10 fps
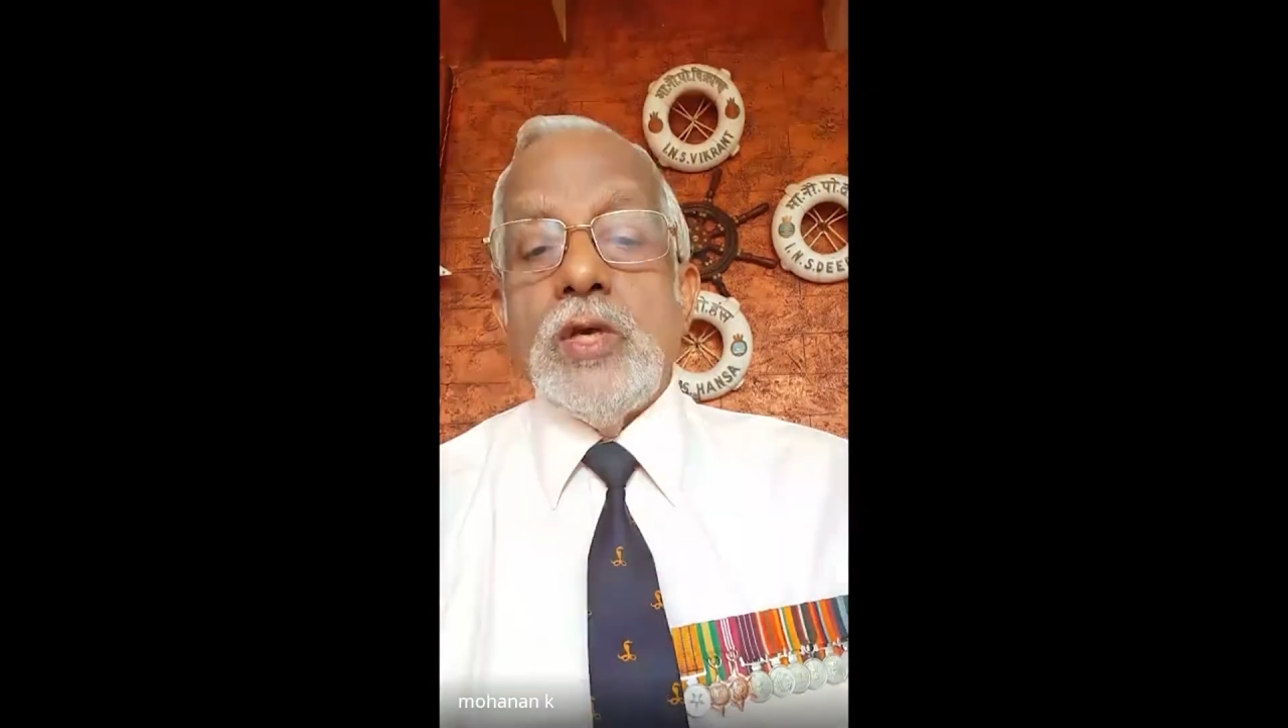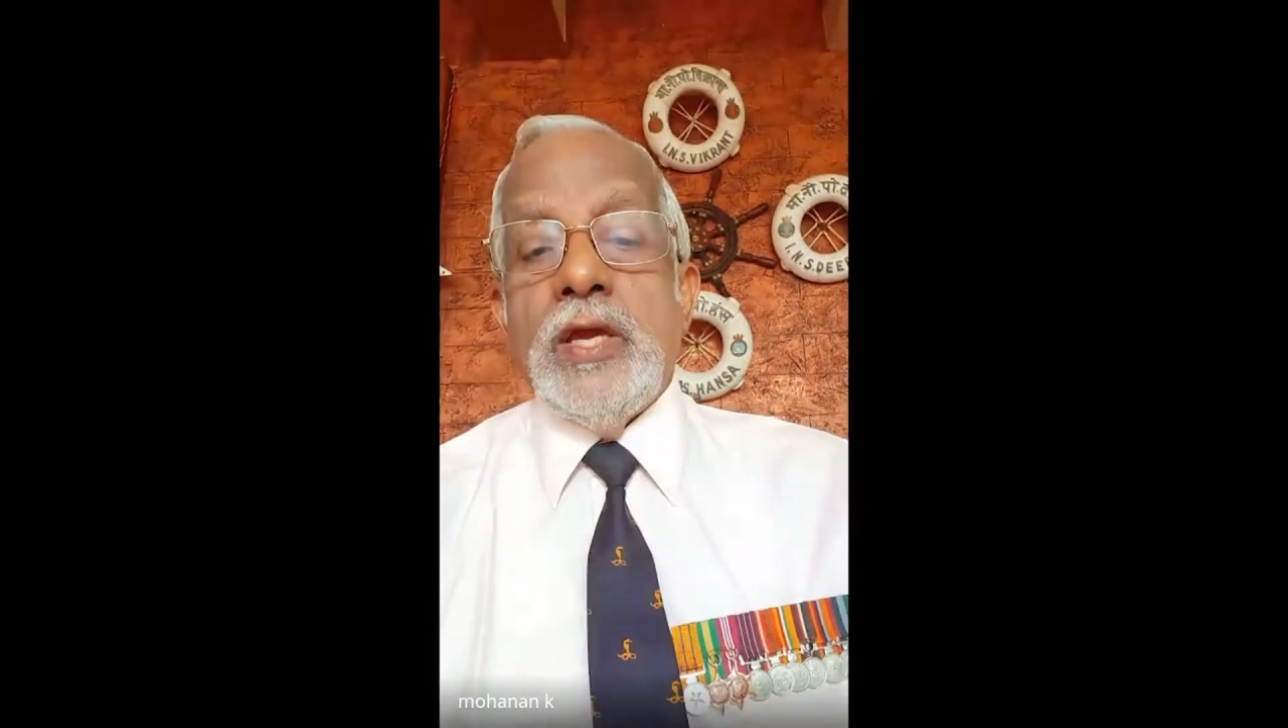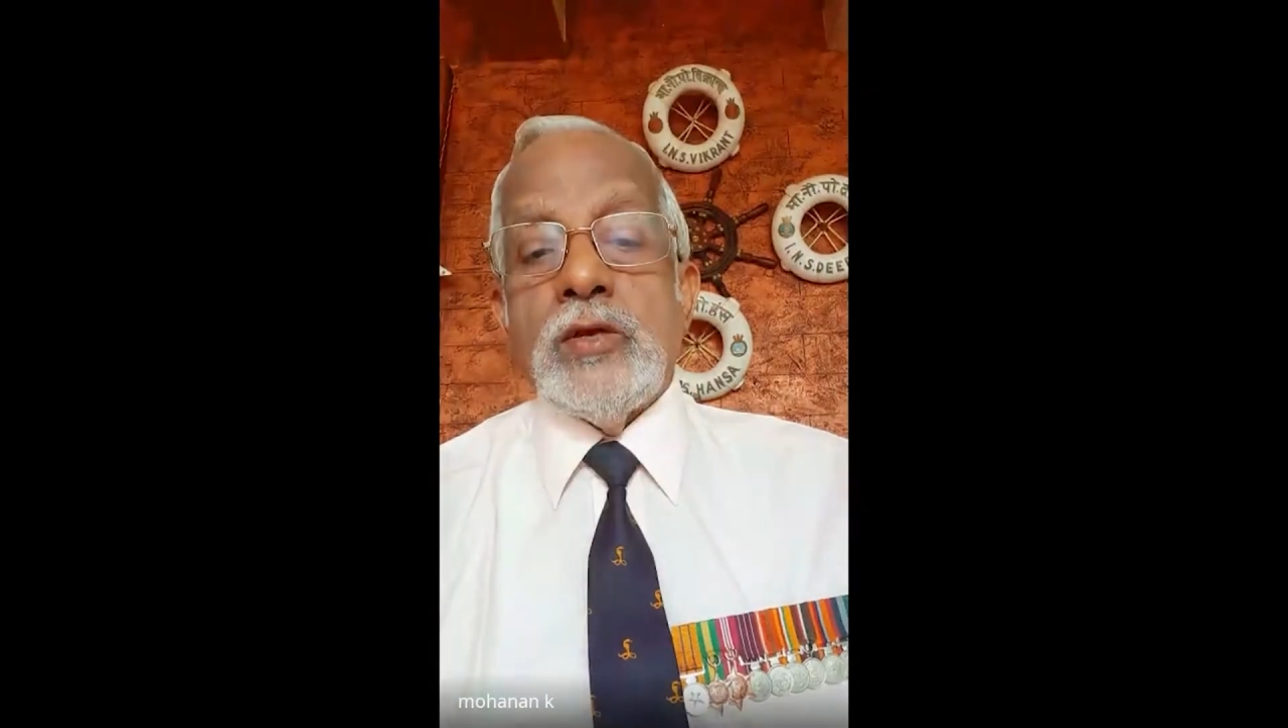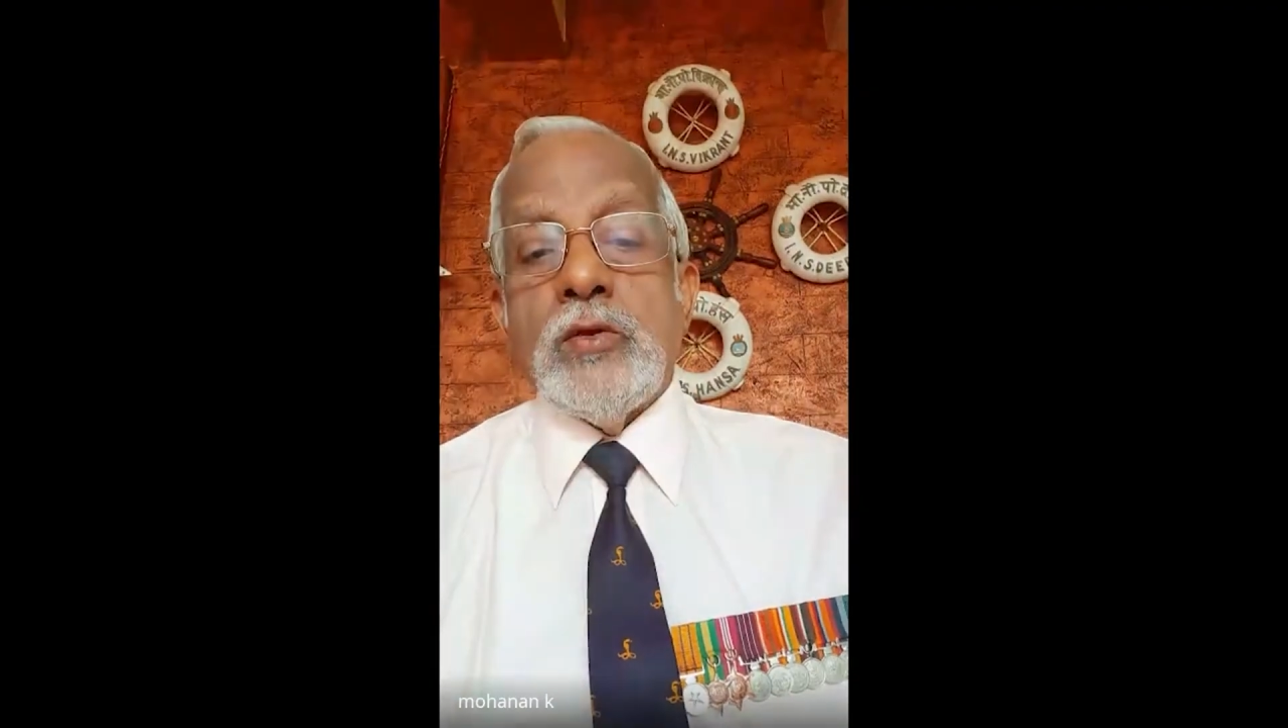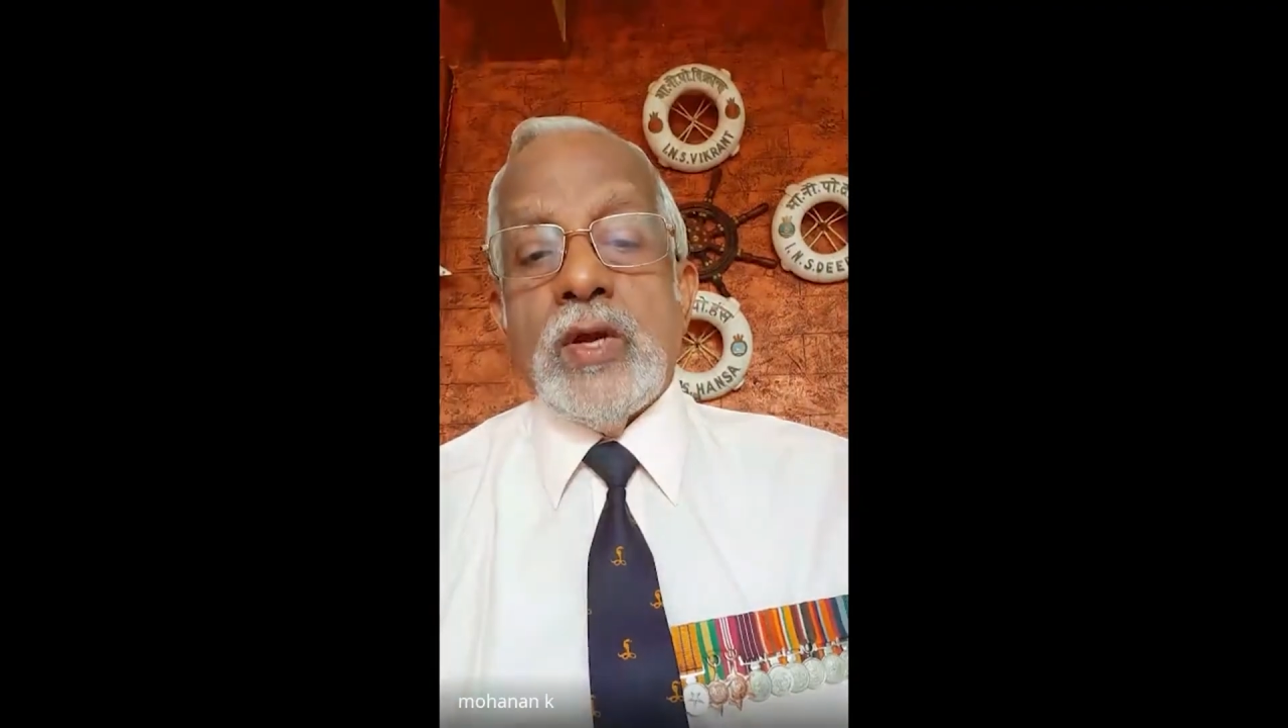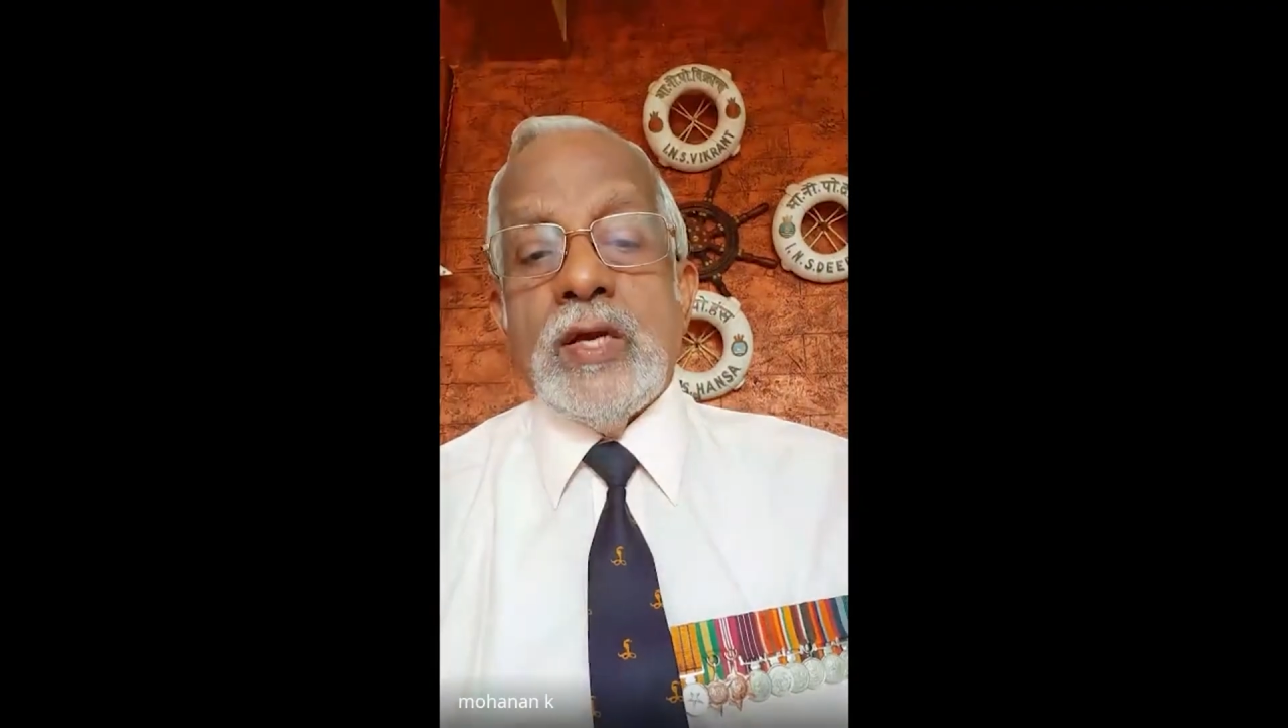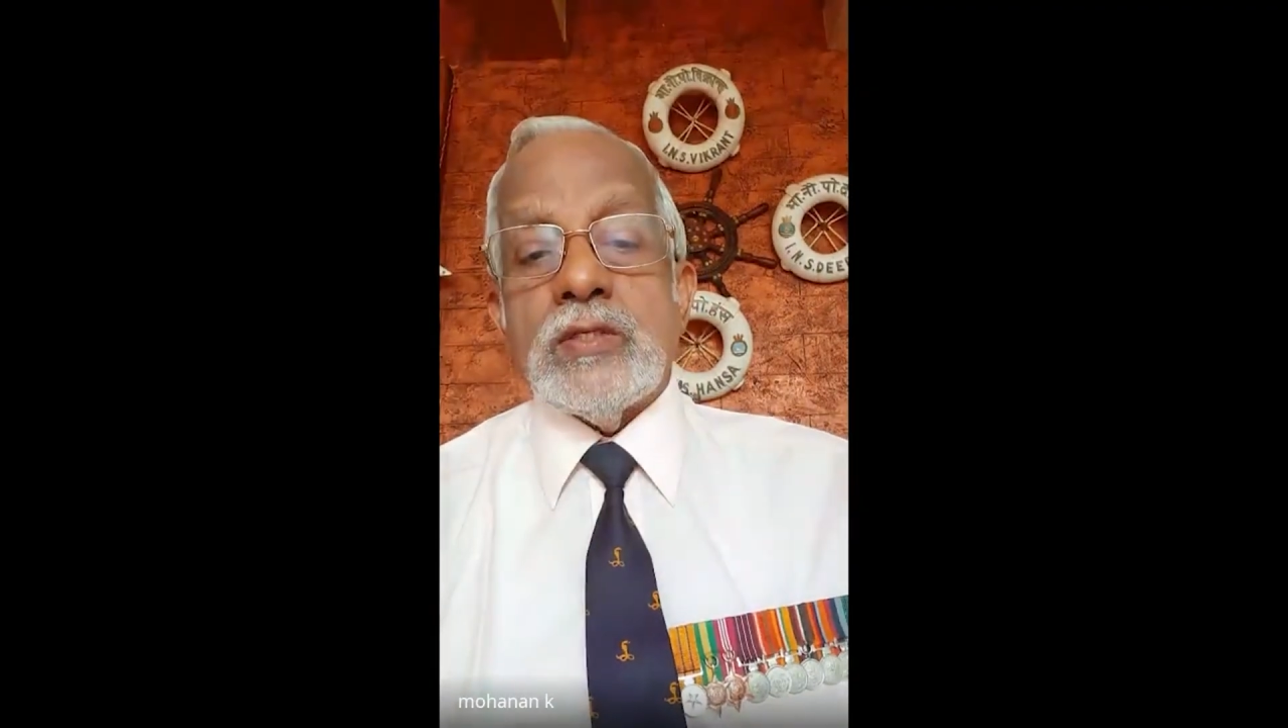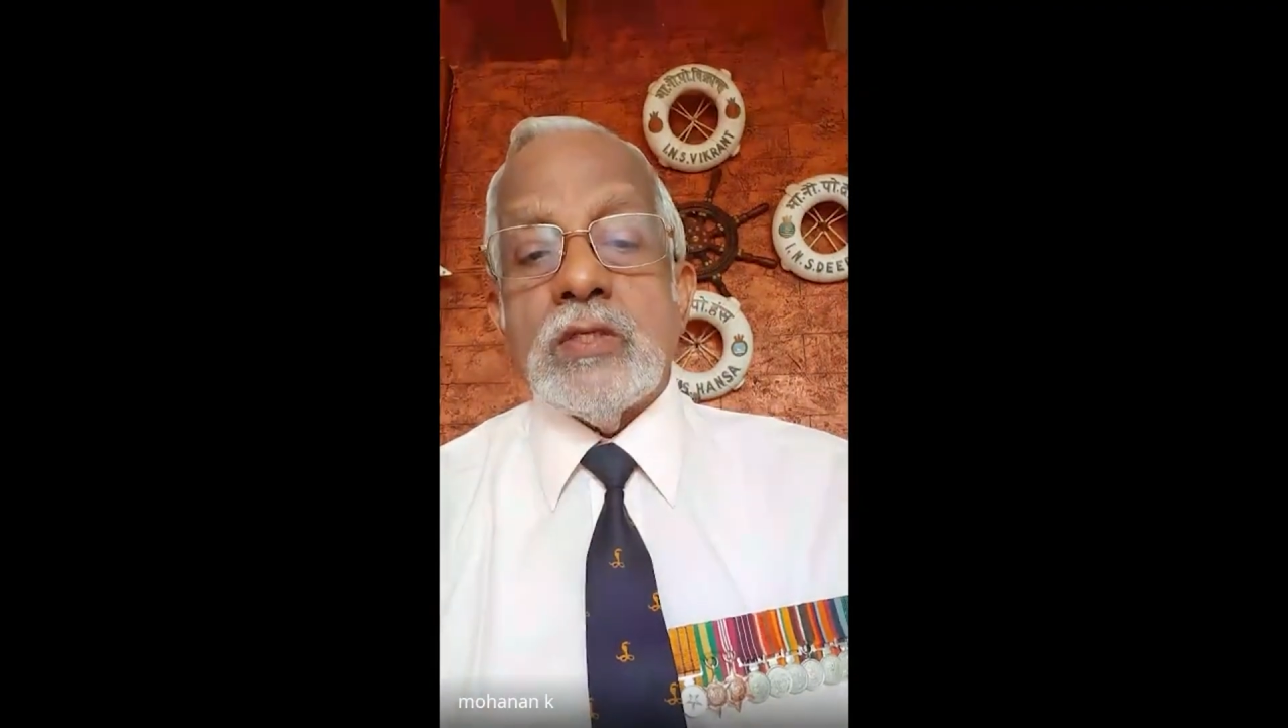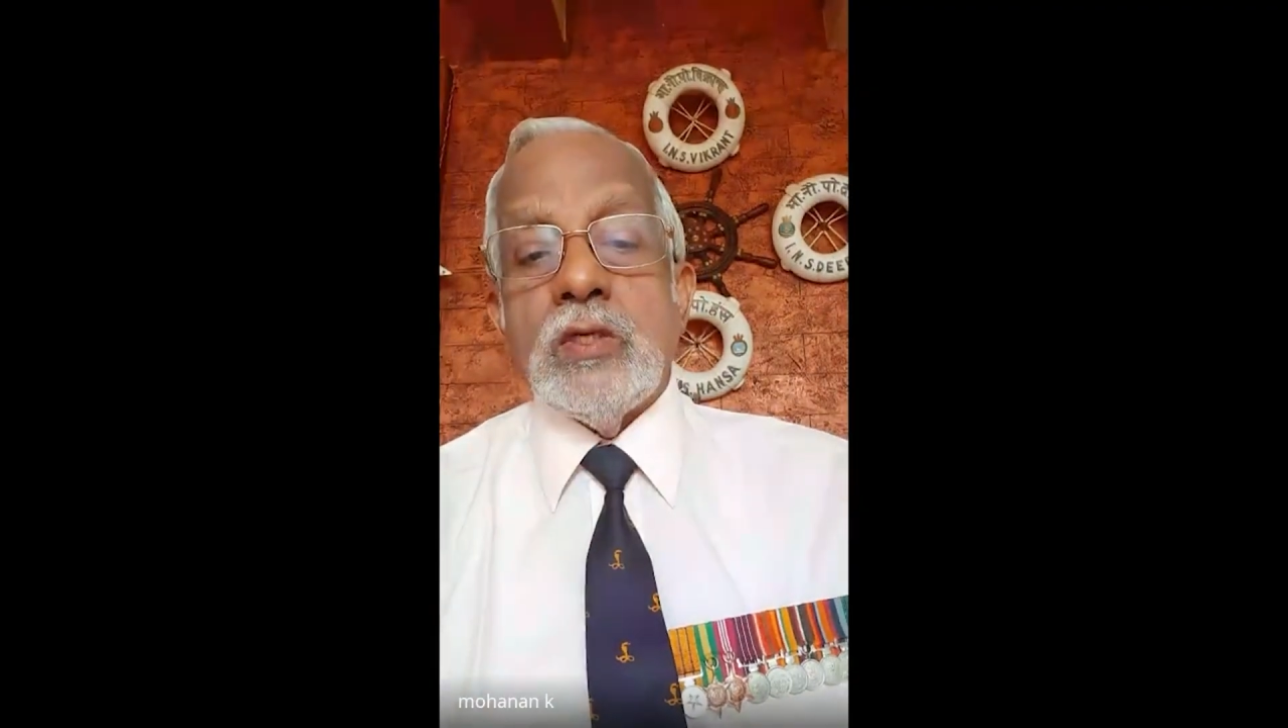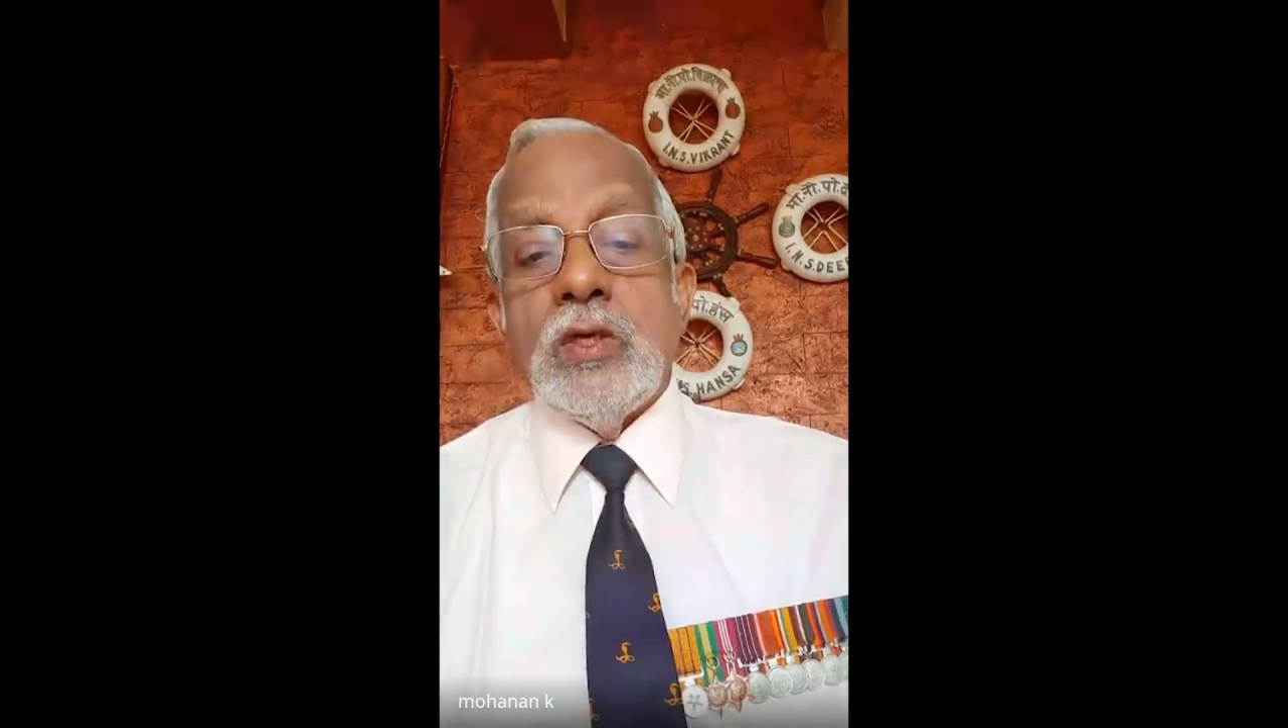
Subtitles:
endurance,